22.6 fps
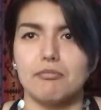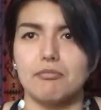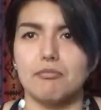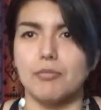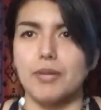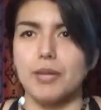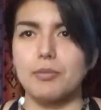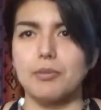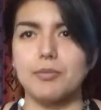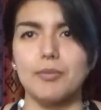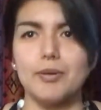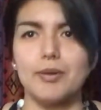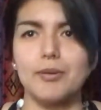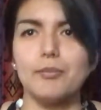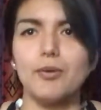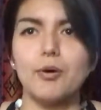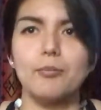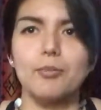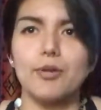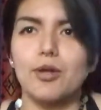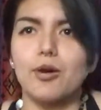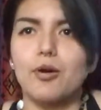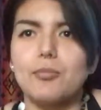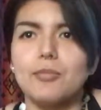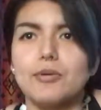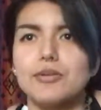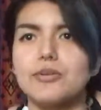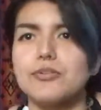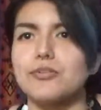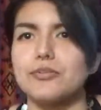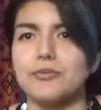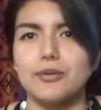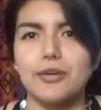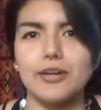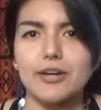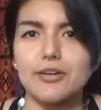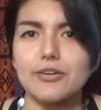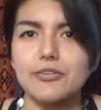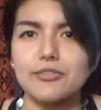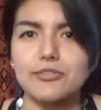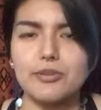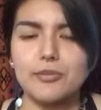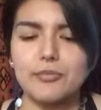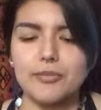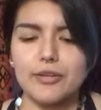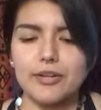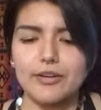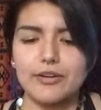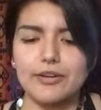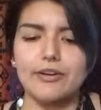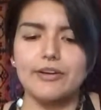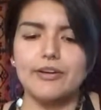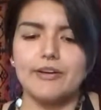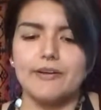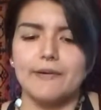maybe be open to doing it or something.